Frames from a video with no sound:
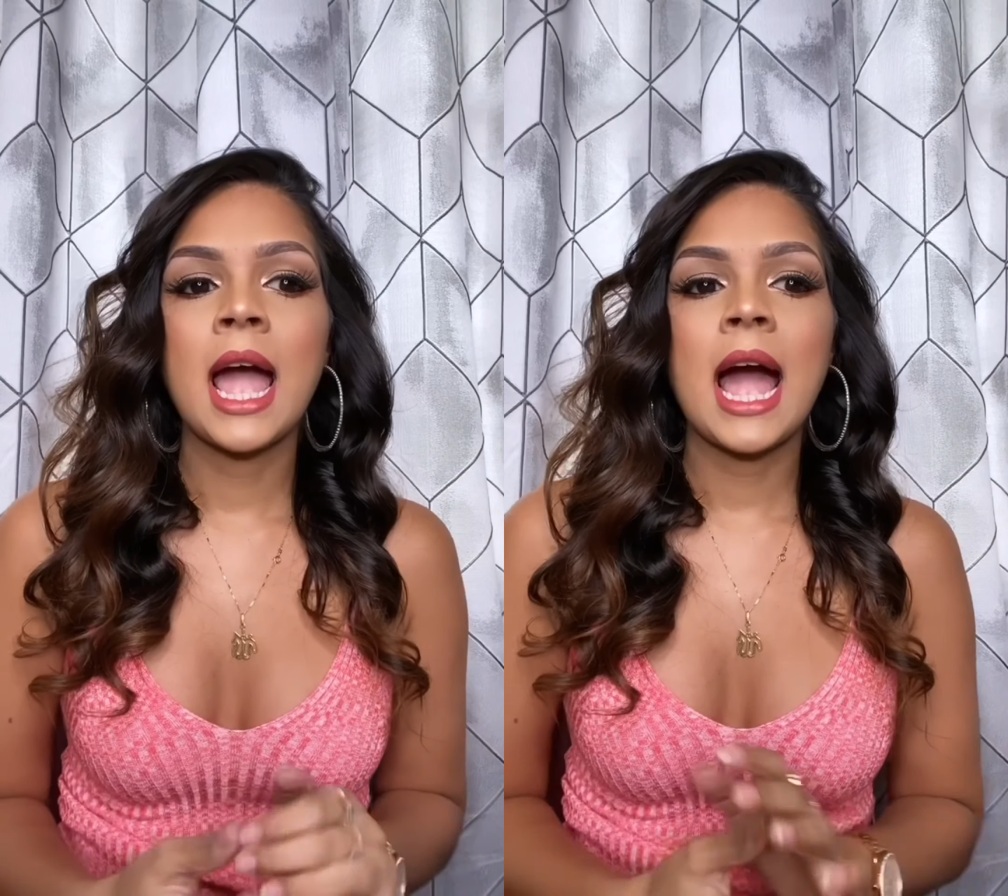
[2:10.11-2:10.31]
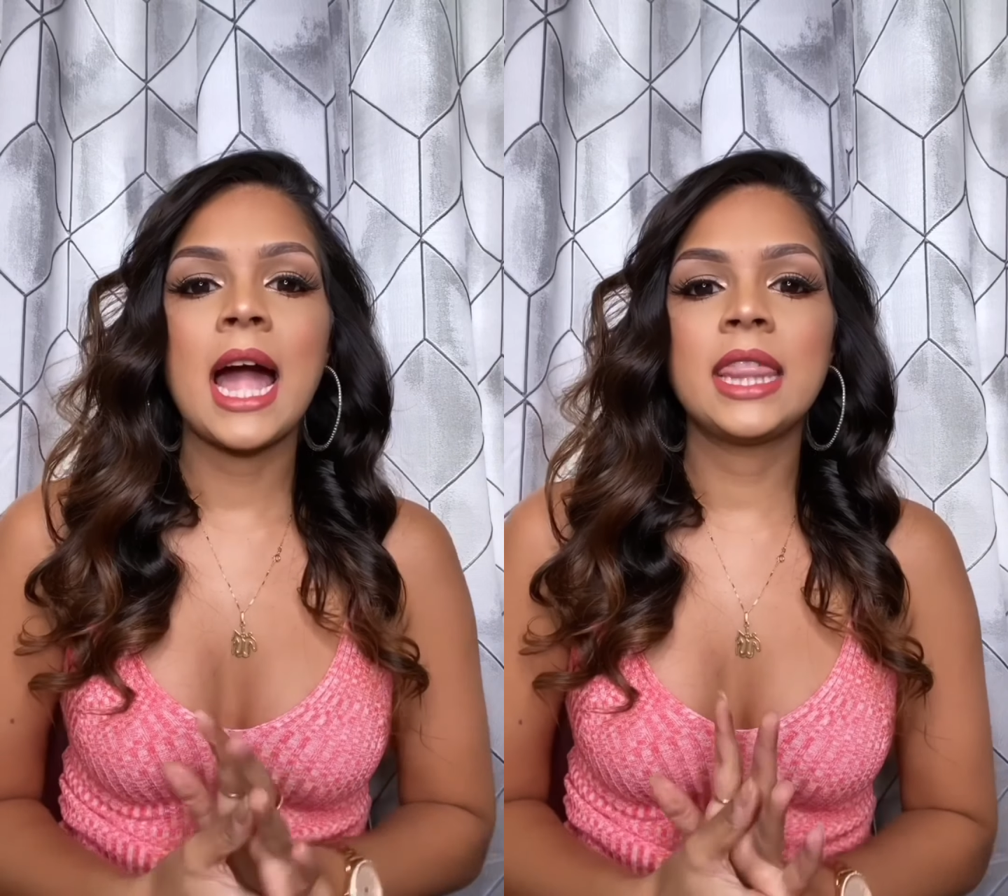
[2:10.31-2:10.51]

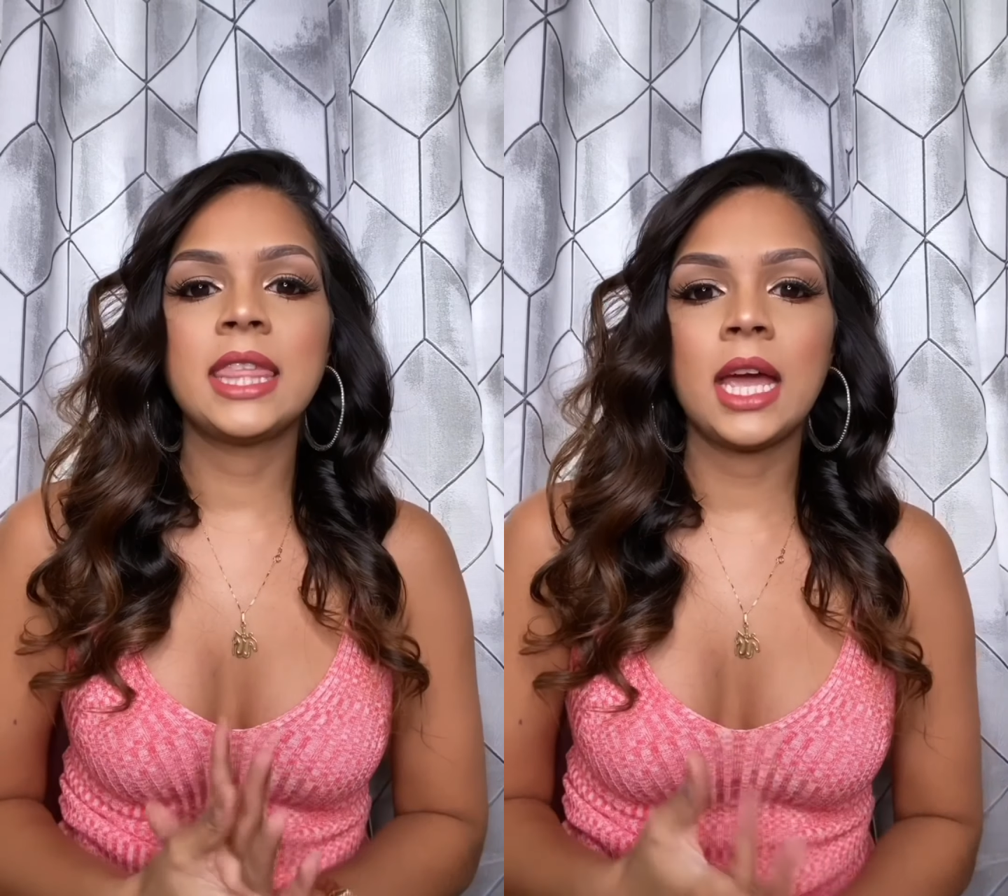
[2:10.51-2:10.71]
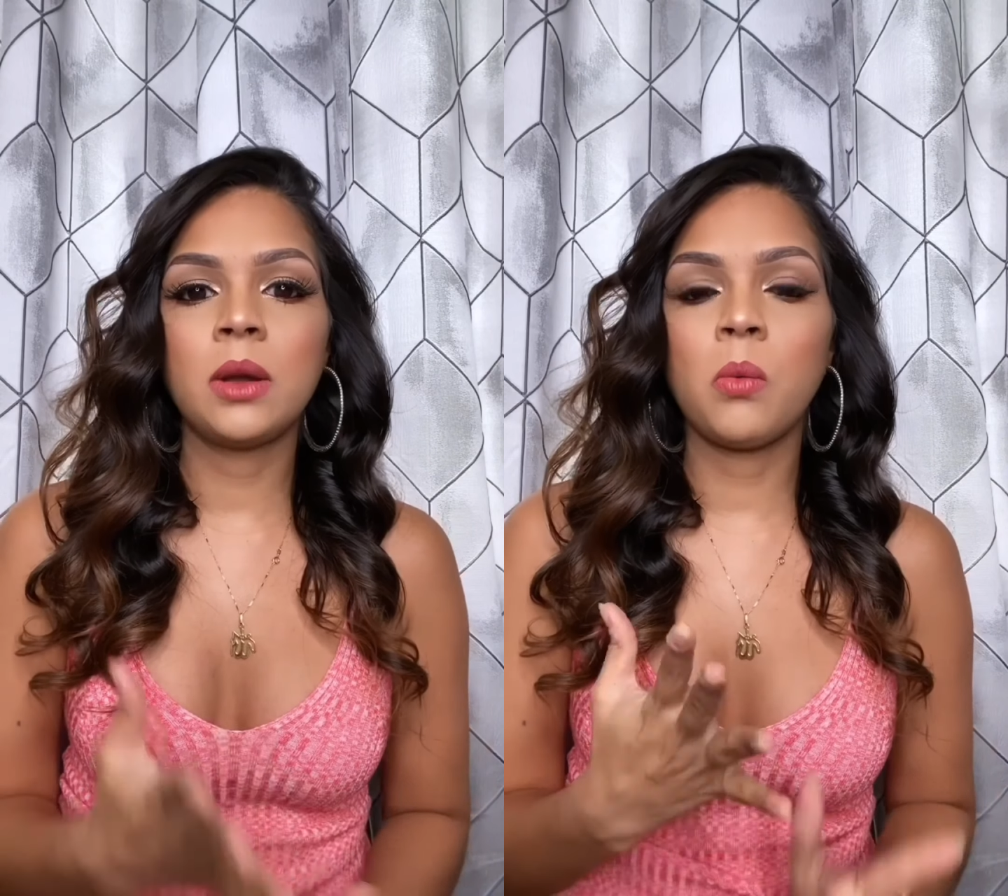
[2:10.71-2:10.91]
and
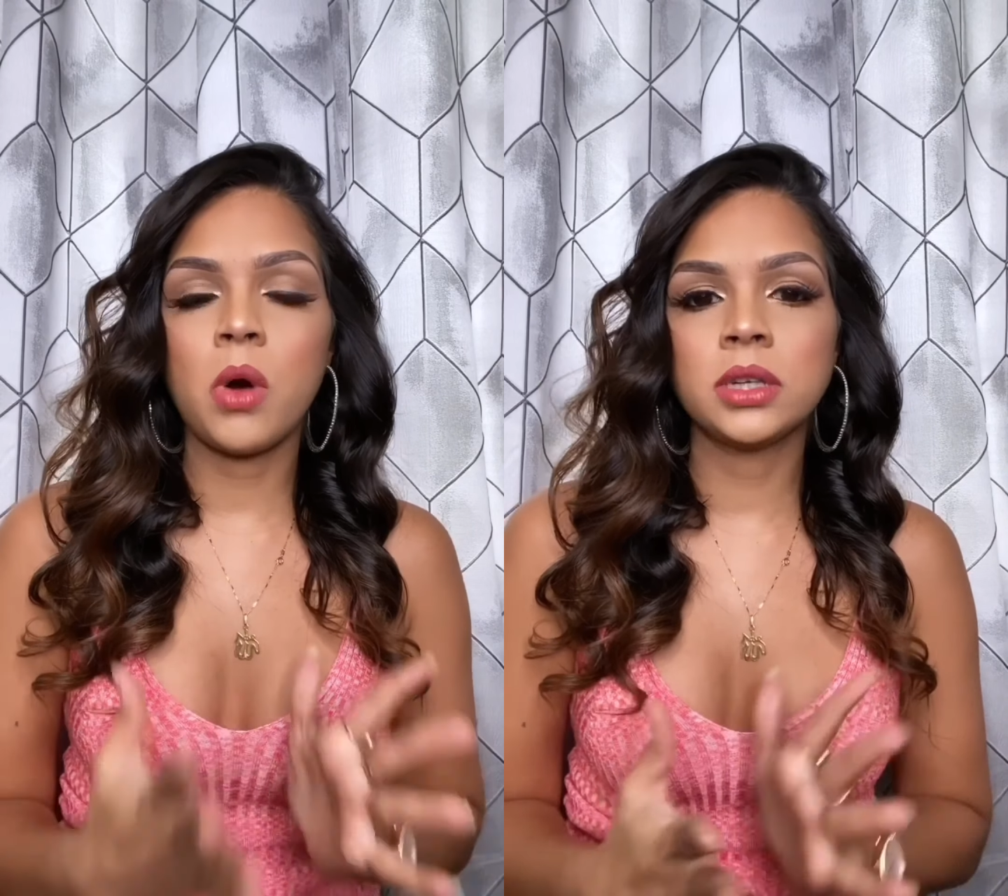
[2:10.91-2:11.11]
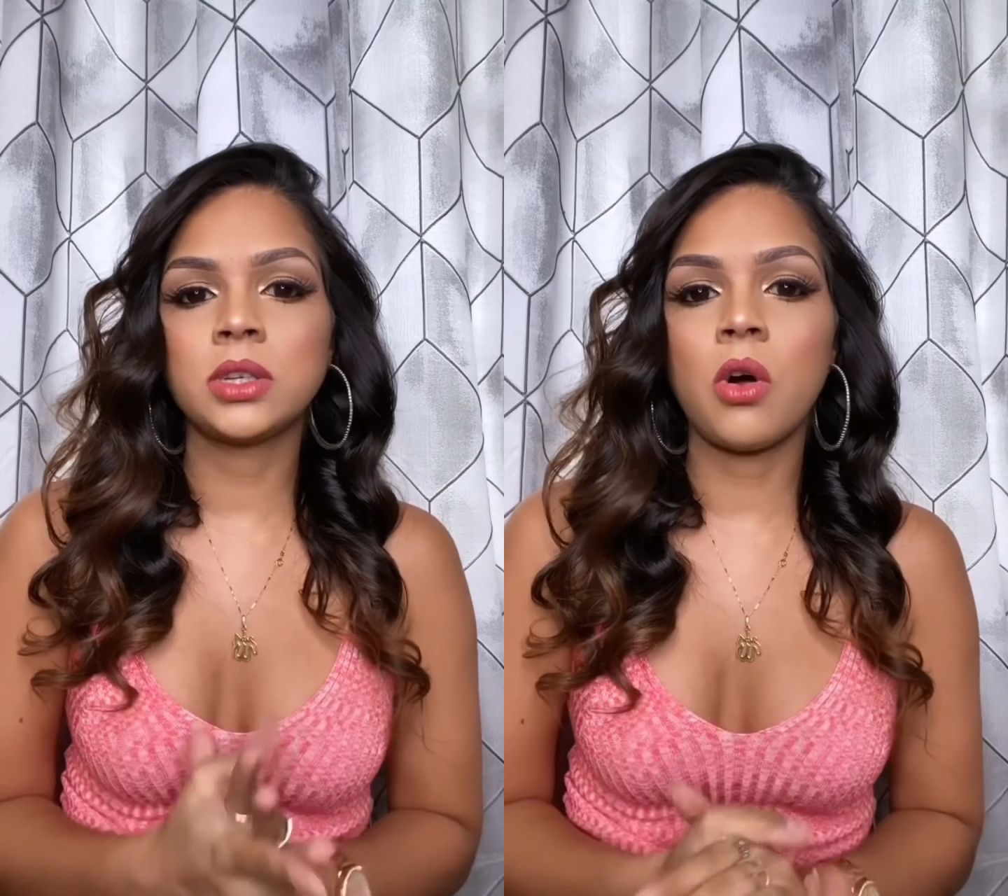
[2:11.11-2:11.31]
then
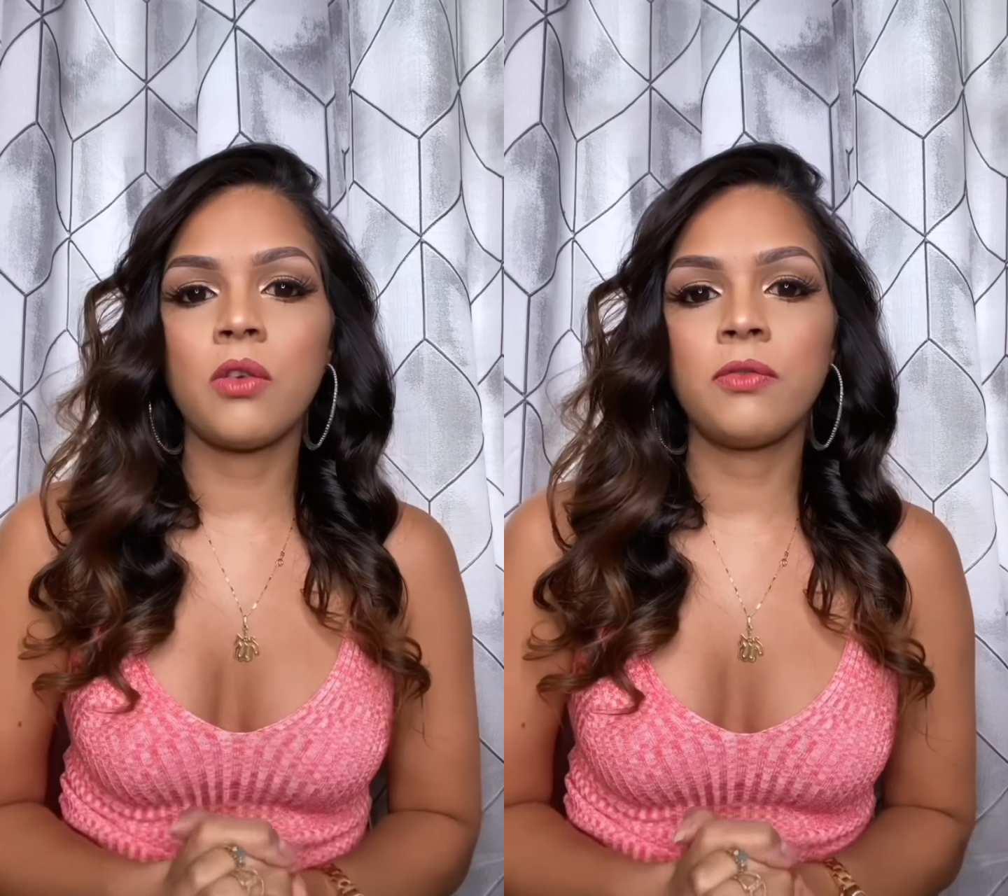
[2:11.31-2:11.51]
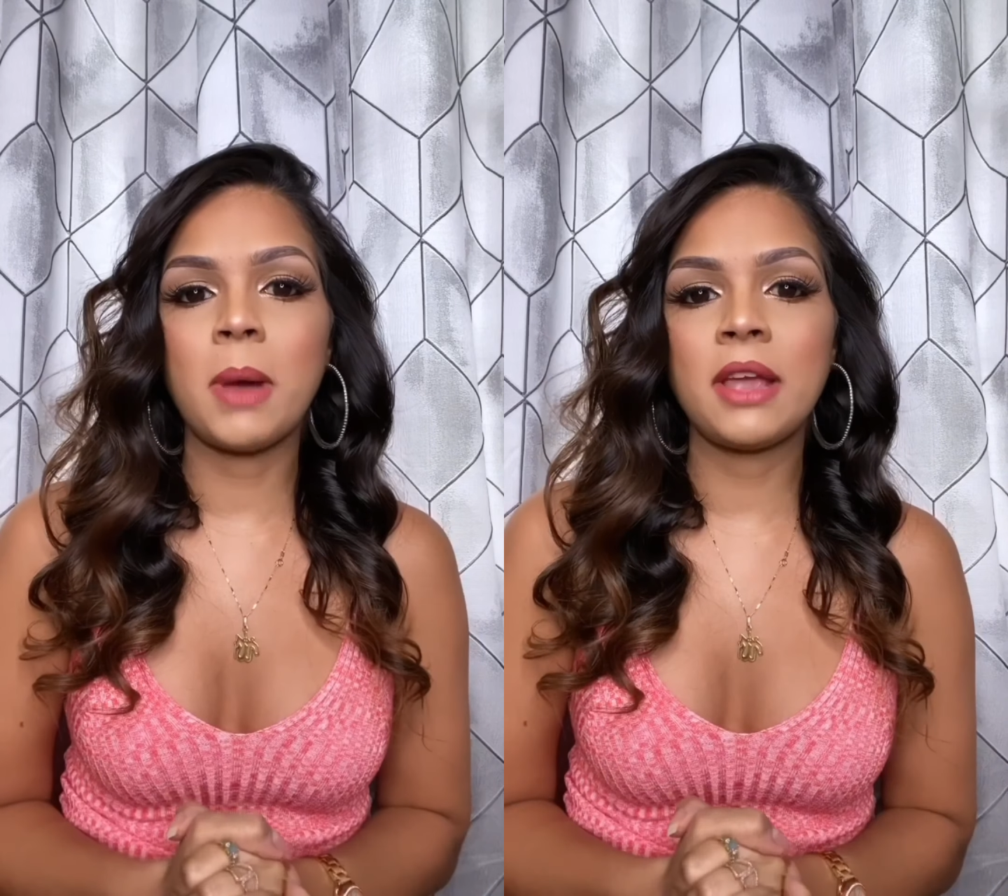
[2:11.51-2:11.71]
wash off
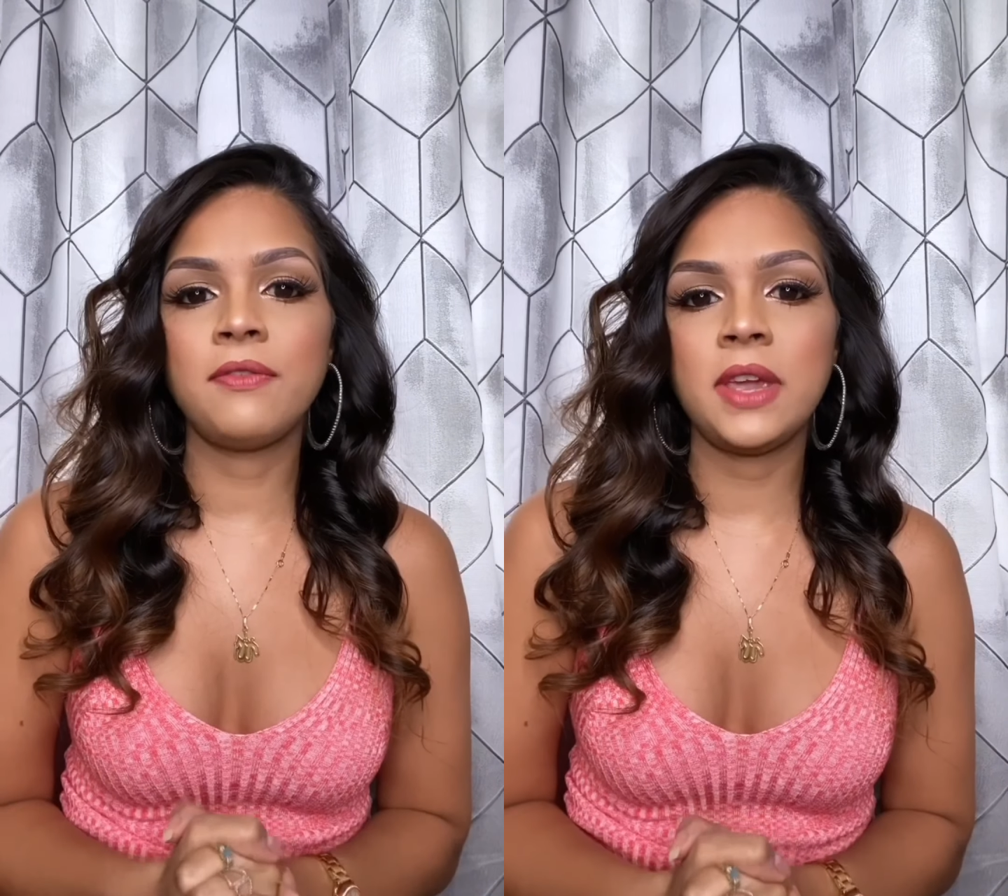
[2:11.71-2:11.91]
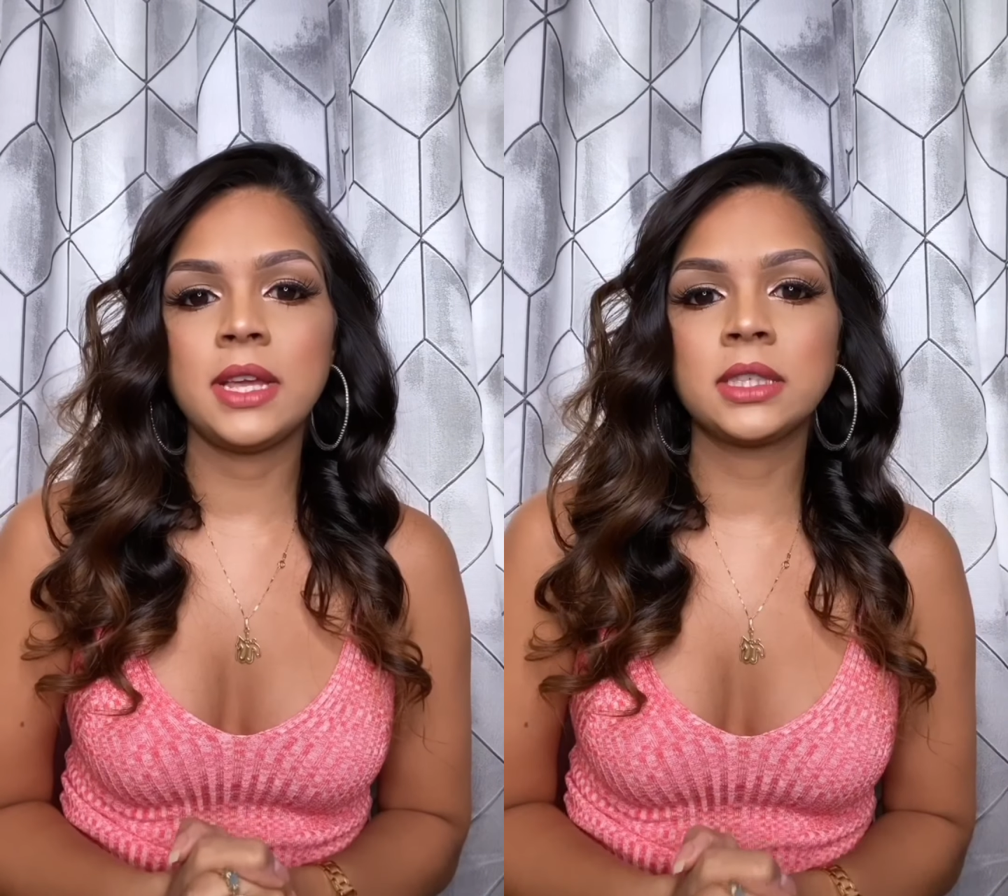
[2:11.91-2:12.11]
my
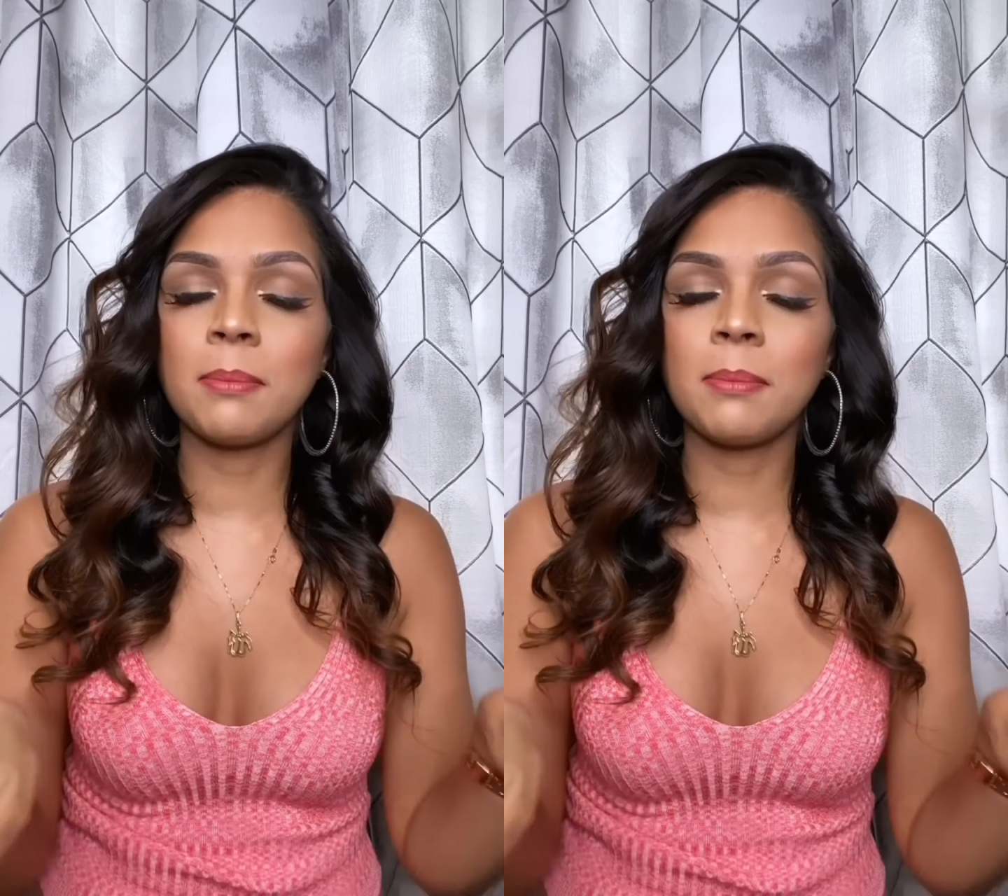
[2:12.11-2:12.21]
face.